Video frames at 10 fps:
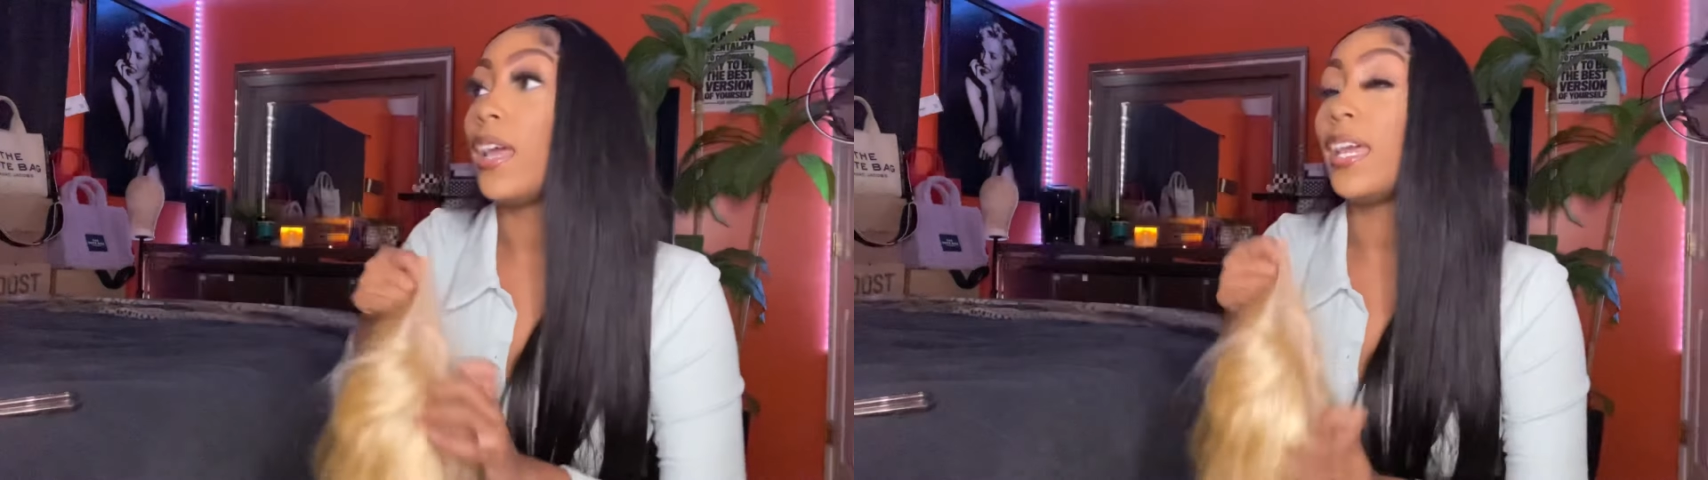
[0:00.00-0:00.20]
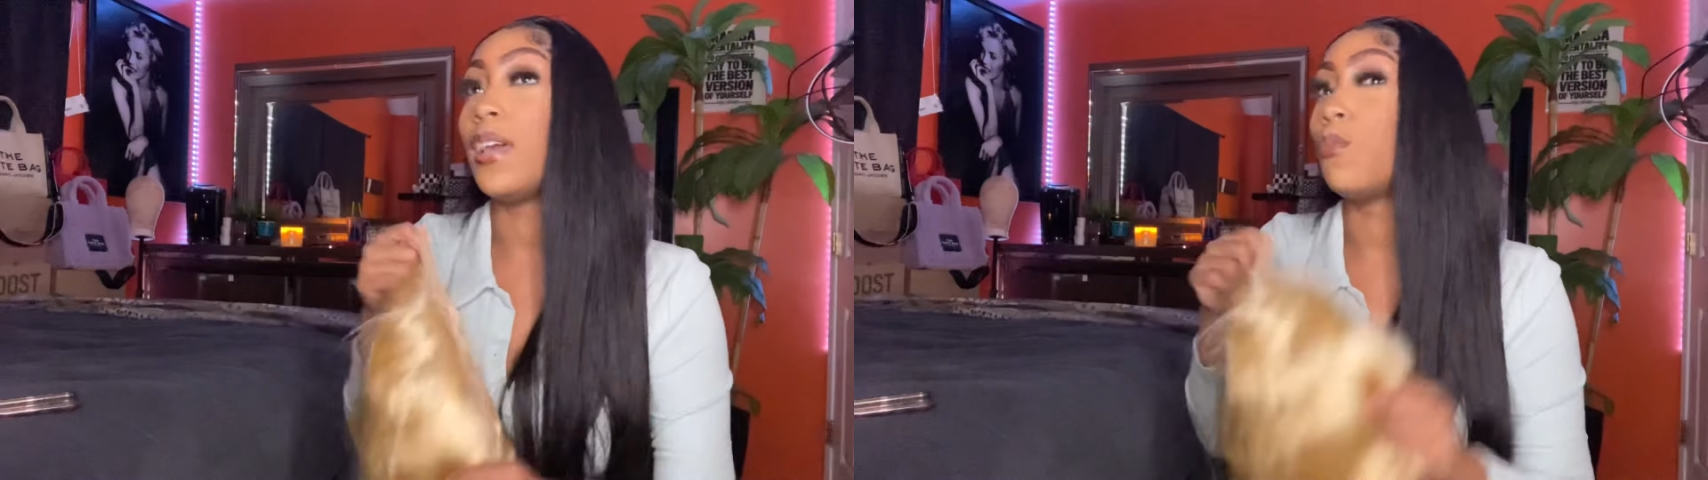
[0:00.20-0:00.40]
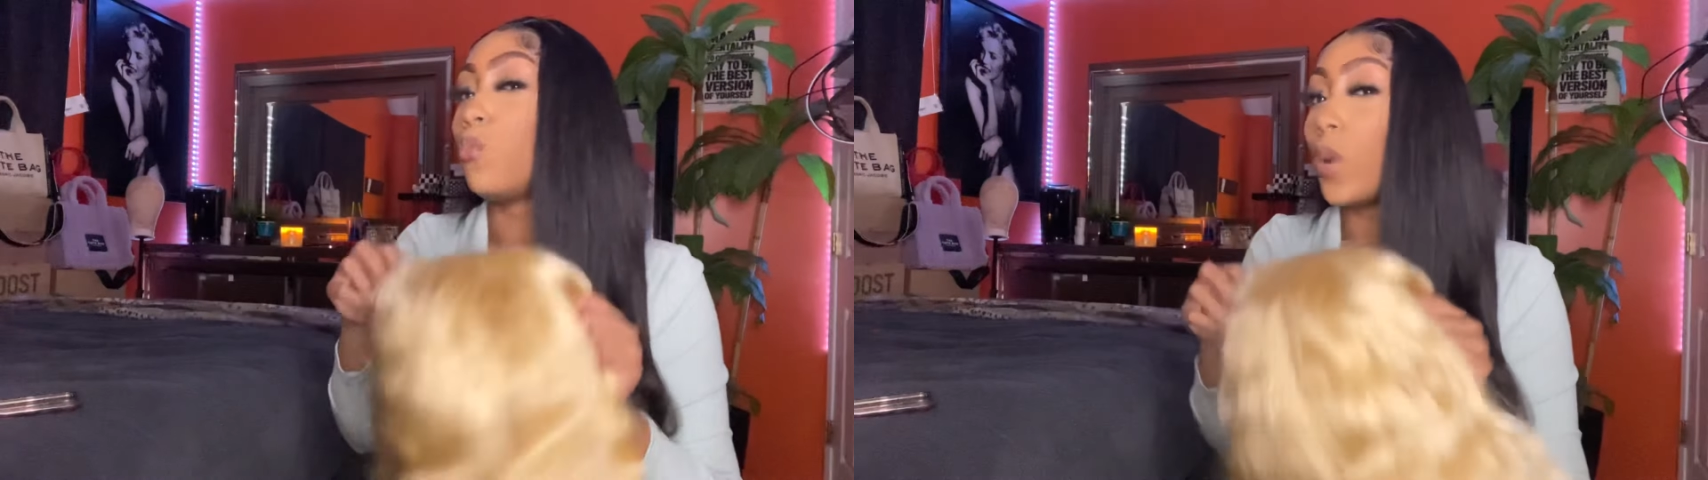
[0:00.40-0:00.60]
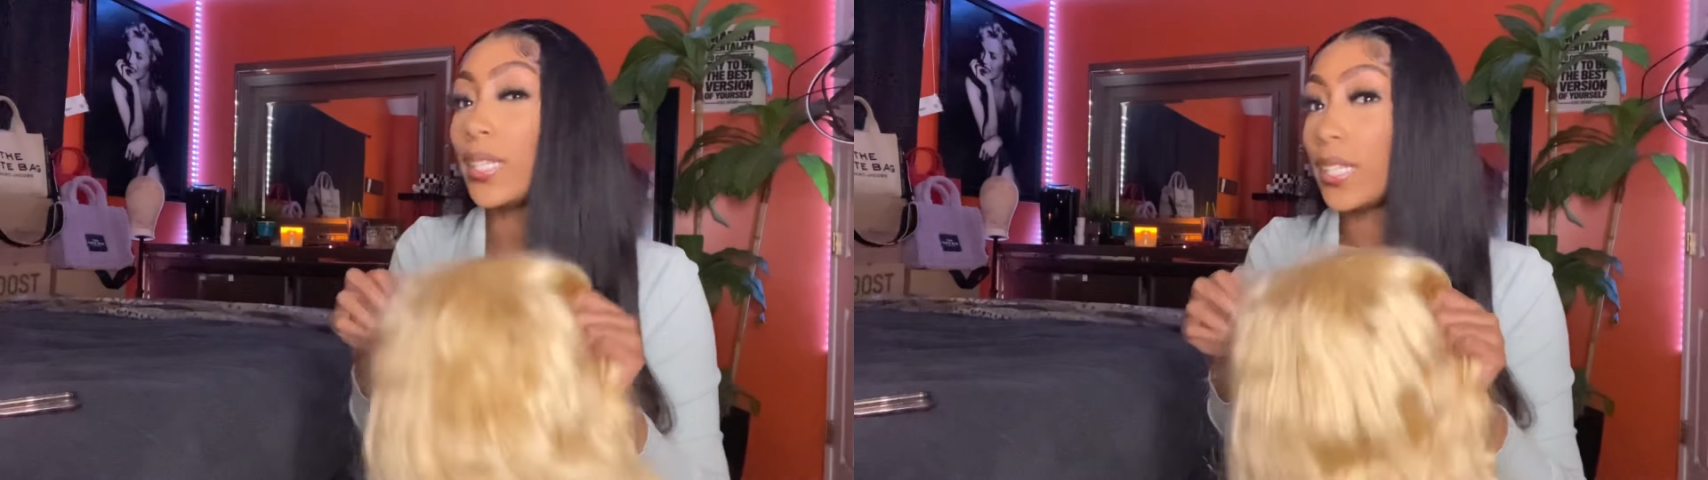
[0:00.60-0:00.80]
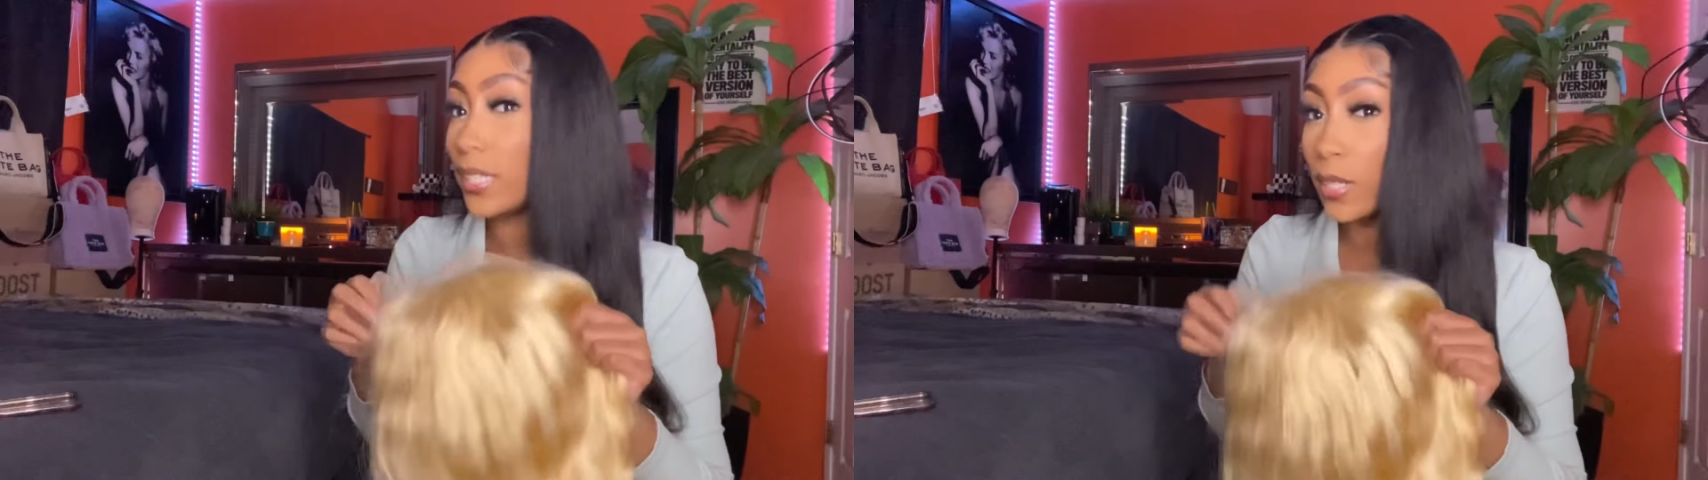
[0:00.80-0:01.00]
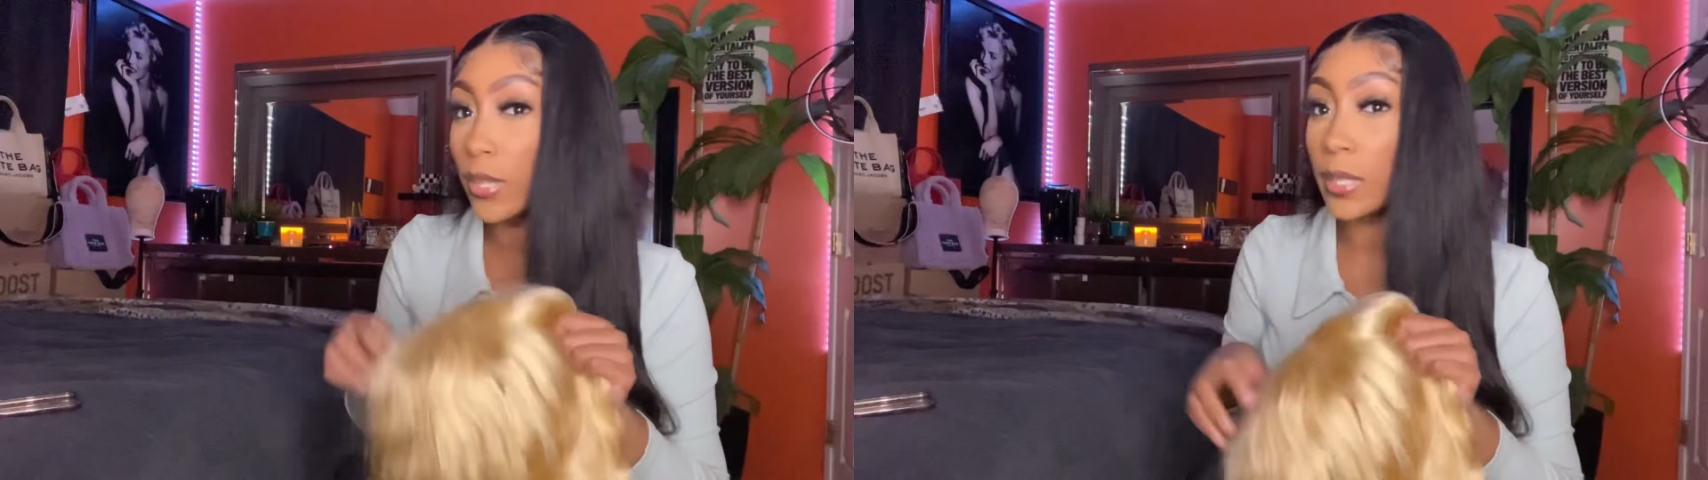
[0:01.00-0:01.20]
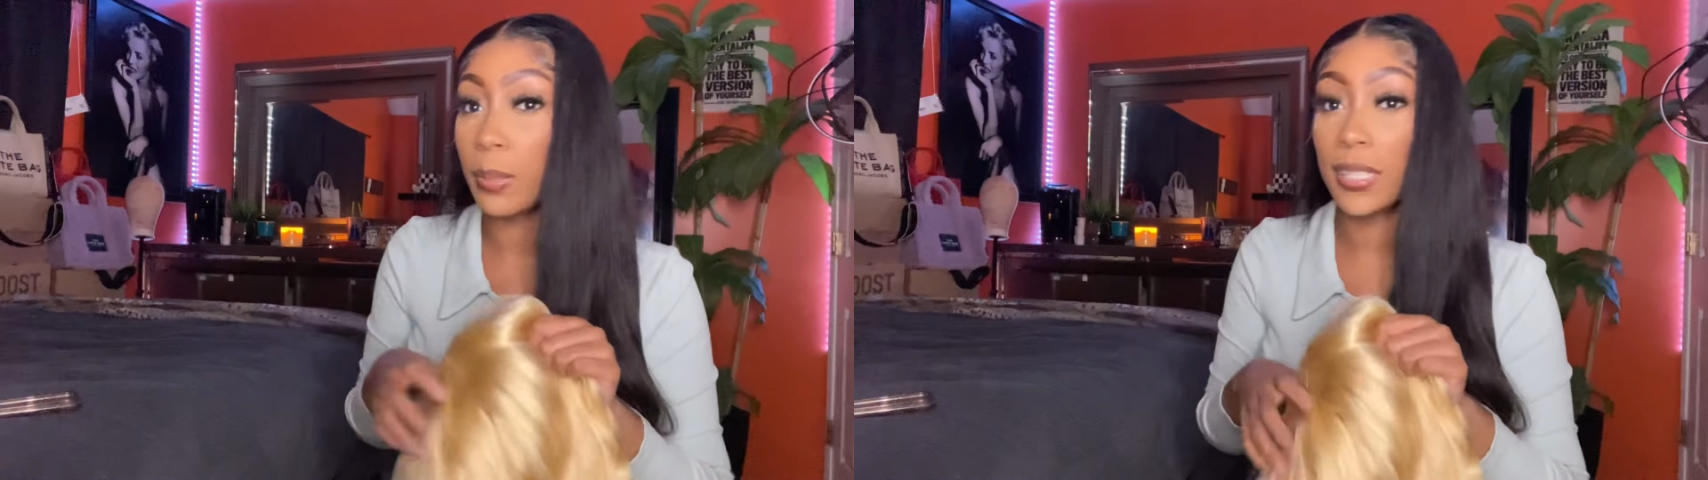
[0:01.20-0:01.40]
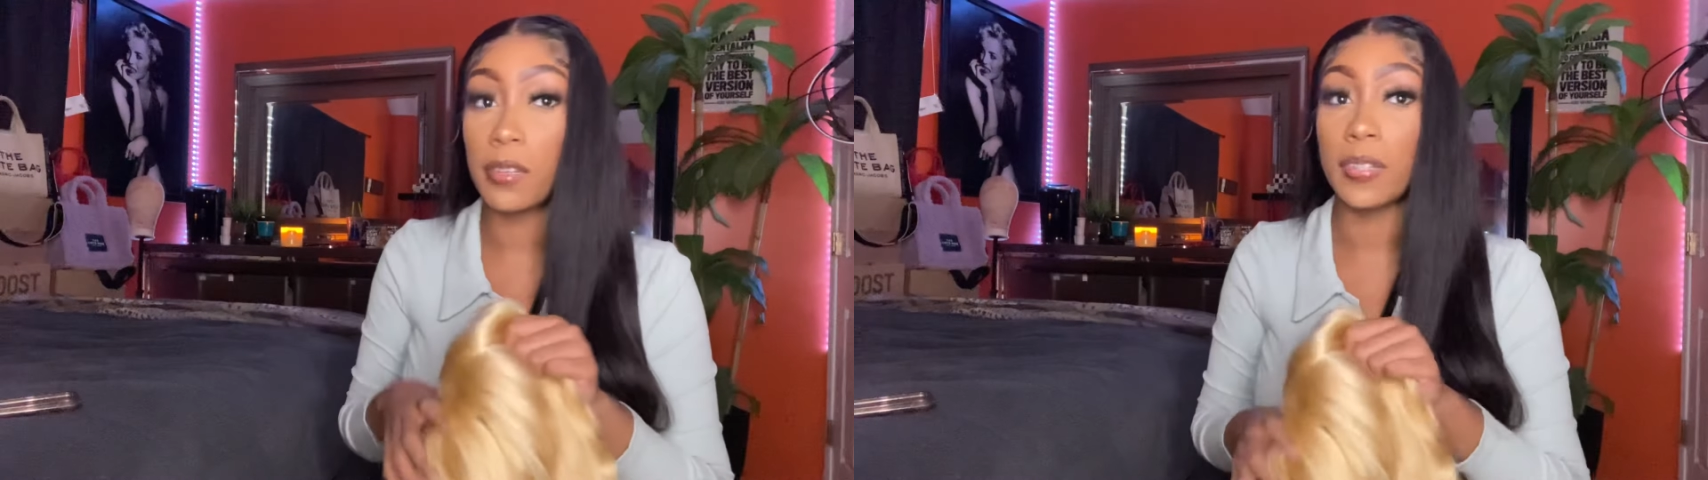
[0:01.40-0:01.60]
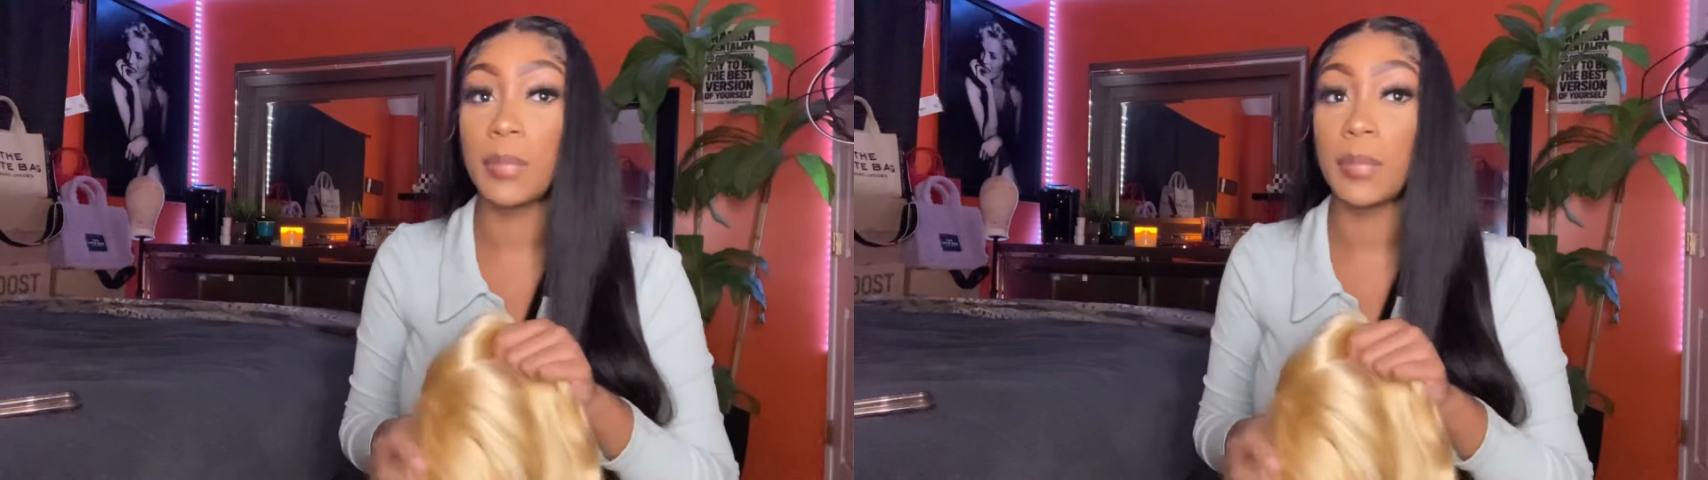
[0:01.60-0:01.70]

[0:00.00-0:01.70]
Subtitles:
It wasn't too expensive,